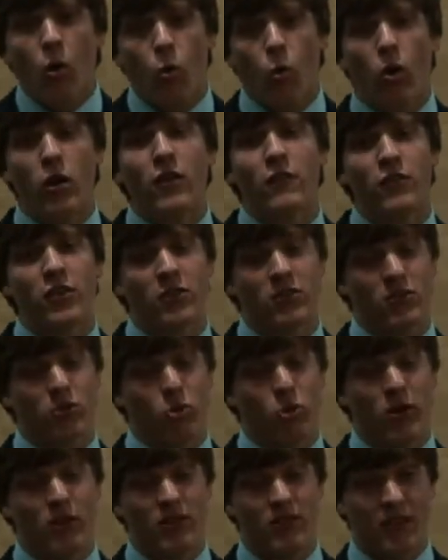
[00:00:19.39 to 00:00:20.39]
One of the
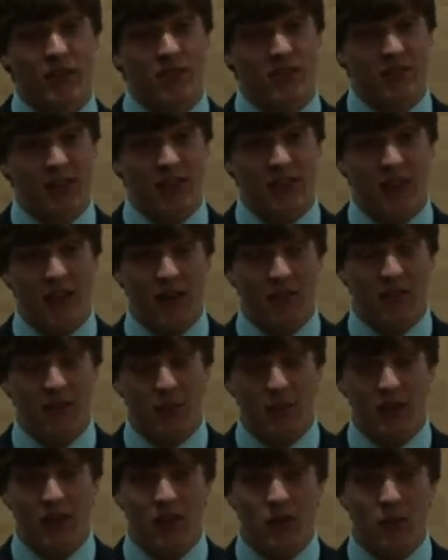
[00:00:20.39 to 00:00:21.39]
stories that sticks out to
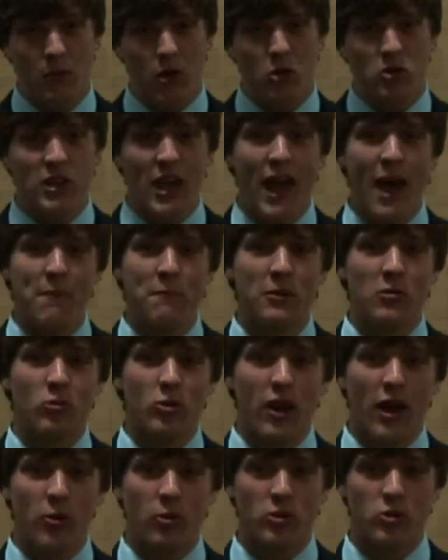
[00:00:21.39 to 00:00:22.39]
me the most happened
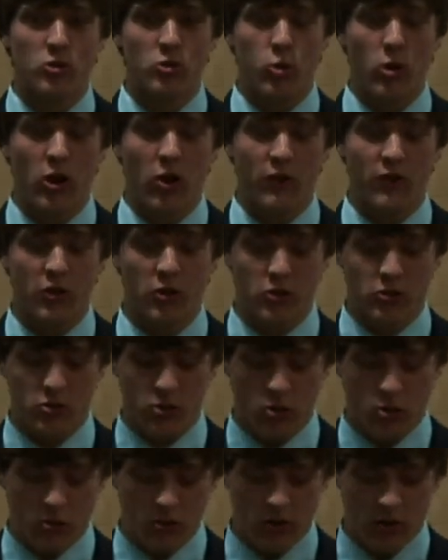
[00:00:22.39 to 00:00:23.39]
when I was 12 years
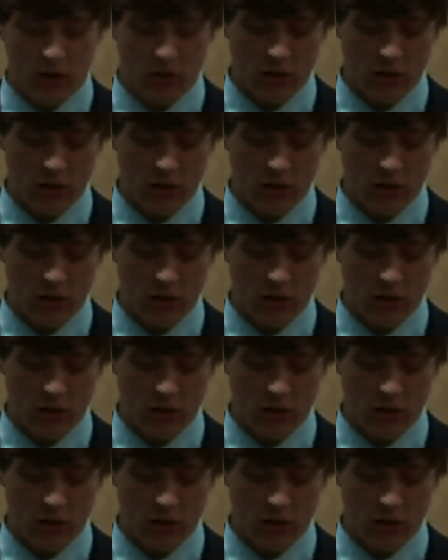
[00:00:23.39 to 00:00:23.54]
old.